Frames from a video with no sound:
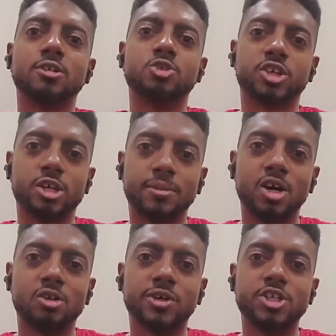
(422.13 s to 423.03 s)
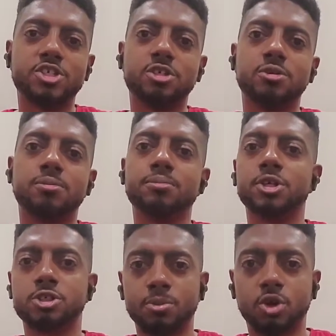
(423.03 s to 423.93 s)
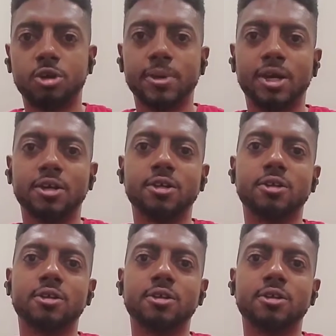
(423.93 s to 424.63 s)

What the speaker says: Drink in moderation. Be smart about it.